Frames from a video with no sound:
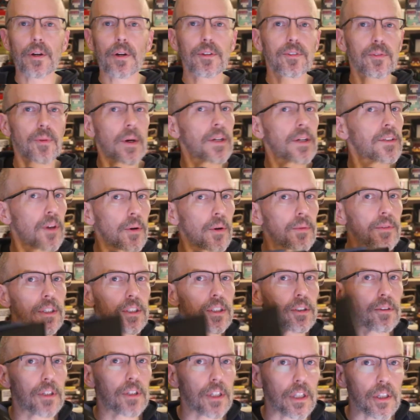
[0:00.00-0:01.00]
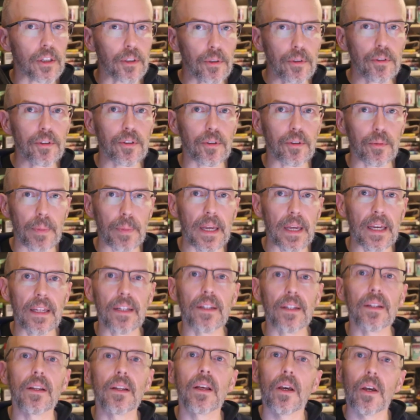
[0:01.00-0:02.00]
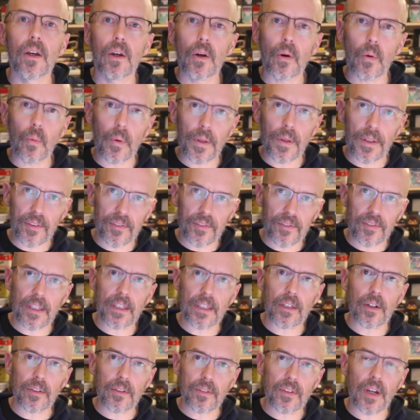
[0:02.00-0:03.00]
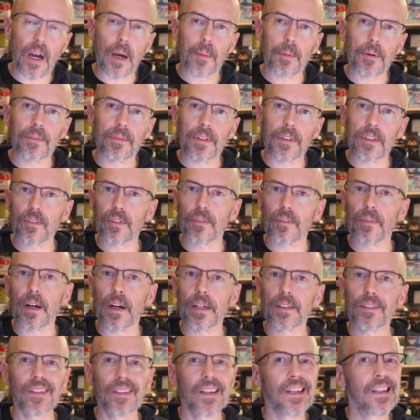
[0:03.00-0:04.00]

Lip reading: So I don't think you're going to lose your pen with it sitting on top of this device.